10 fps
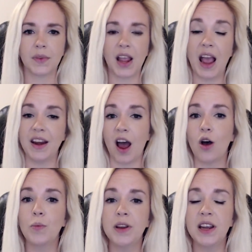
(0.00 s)
And
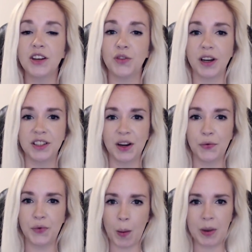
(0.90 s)
I'll be addressing
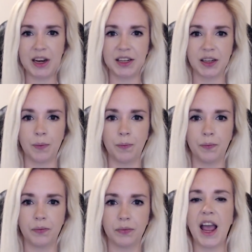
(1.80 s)
feminism.
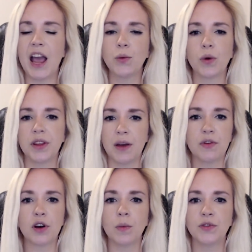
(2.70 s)
And whatever
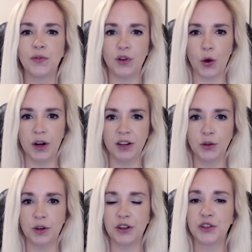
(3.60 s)
comes floating
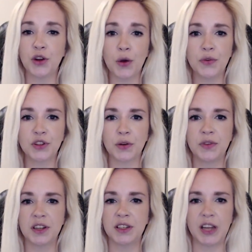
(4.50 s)
to the surface of
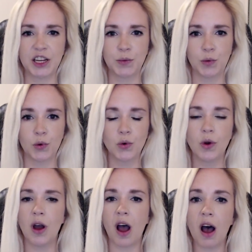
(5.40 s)
this
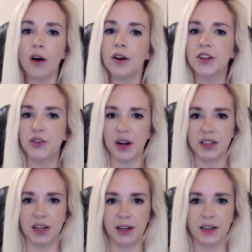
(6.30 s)
cesspool, I'll
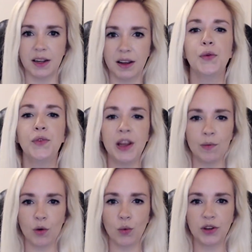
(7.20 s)
address it.
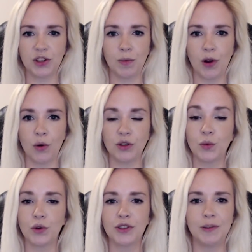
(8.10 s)
Female whistleblowers
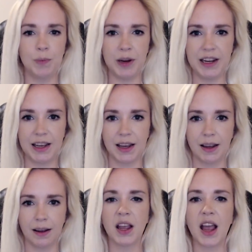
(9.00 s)
will speak.
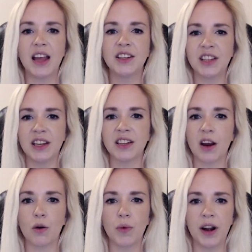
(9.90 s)
And since I
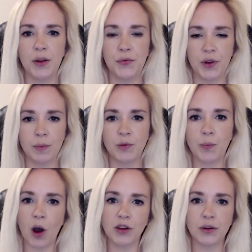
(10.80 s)
already filmed
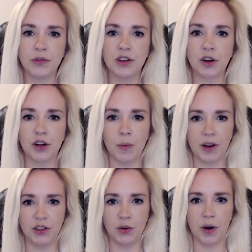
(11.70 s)
part of the
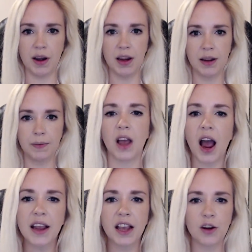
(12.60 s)
documentary,
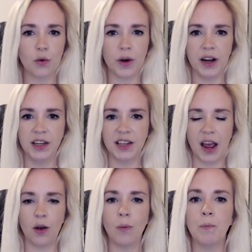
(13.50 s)
I can already
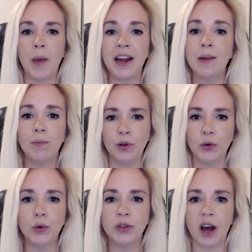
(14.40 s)
tell many
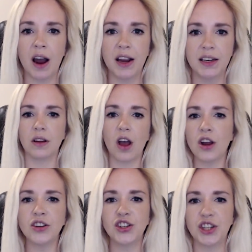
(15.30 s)
blue-dyed,
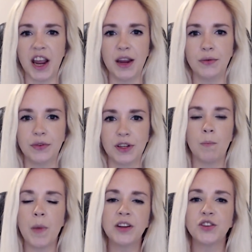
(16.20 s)
unshaved,
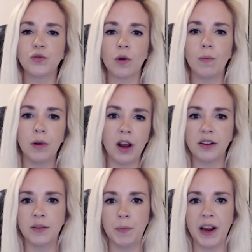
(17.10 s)
menstrual
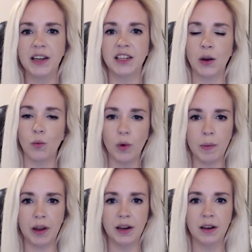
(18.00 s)
blood painting
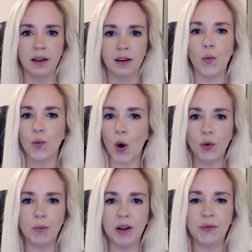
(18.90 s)
women
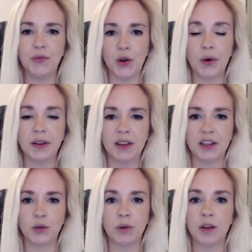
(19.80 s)
won't be viewing
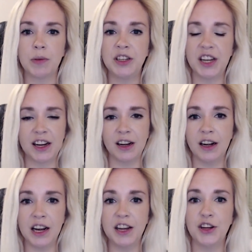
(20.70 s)
this with a
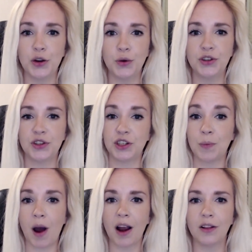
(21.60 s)
particularly huge
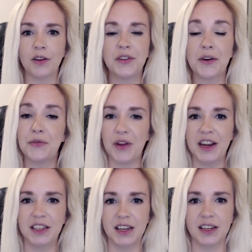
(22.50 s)
smile on their
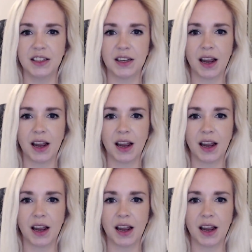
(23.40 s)
faces.